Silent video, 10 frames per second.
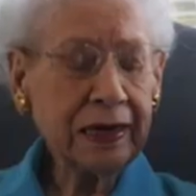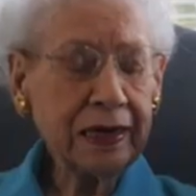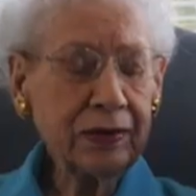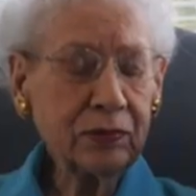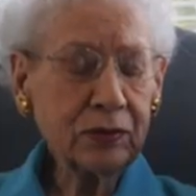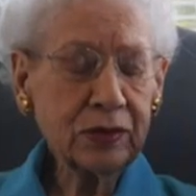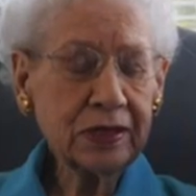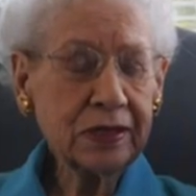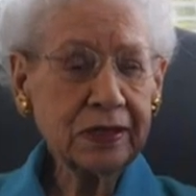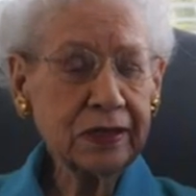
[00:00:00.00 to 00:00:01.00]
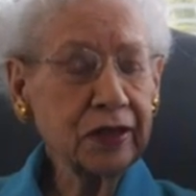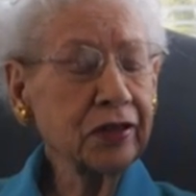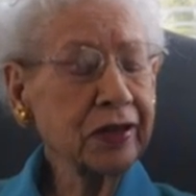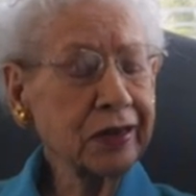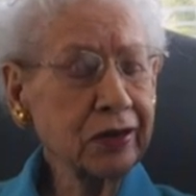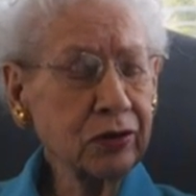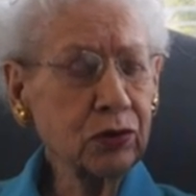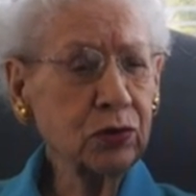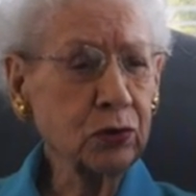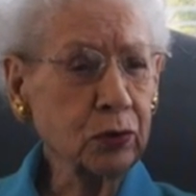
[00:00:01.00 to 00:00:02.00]
It was the thing to
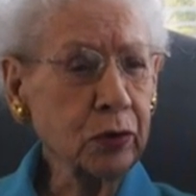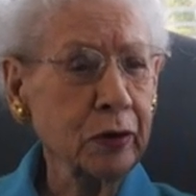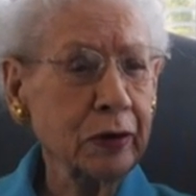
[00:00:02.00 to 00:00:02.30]
do.